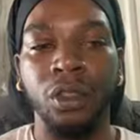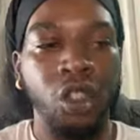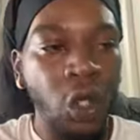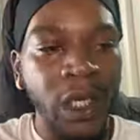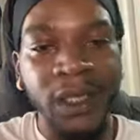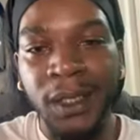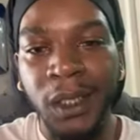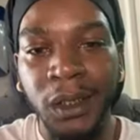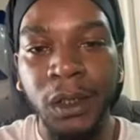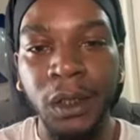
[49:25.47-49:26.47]
go as they
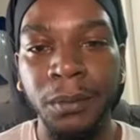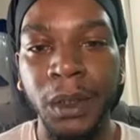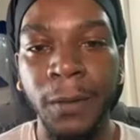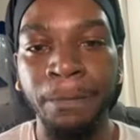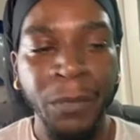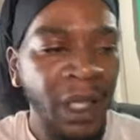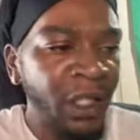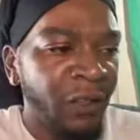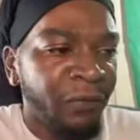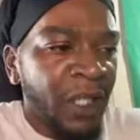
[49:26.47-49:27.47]
should And
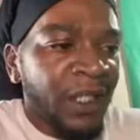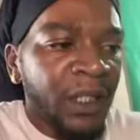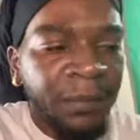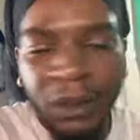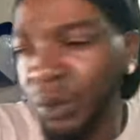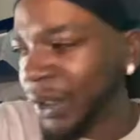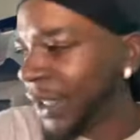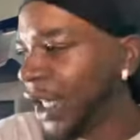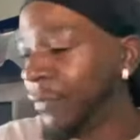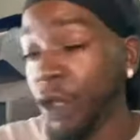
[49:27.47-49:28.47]
if something was
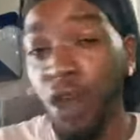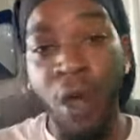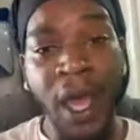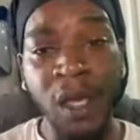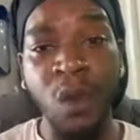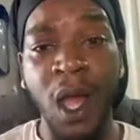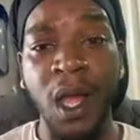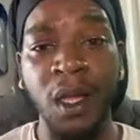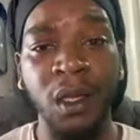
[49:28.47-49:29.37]
to ever go haywire,